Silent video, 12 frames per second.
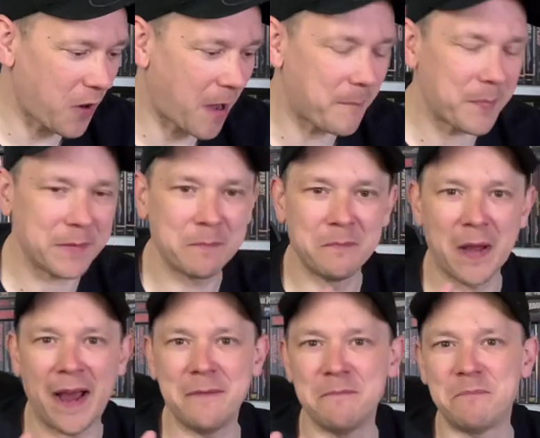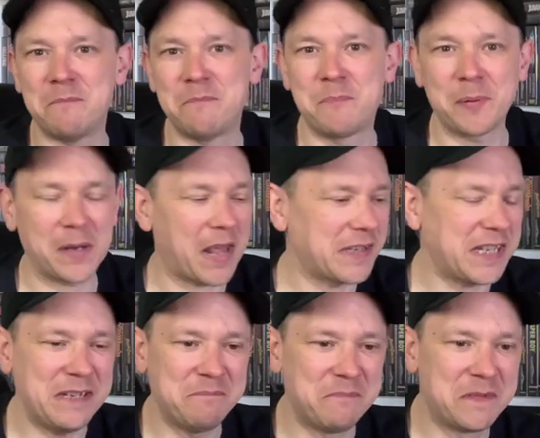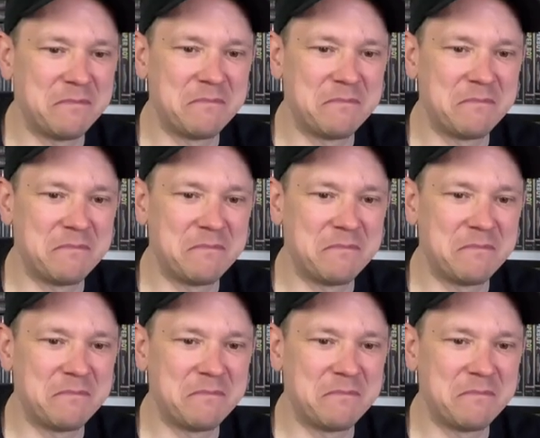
up and and bloody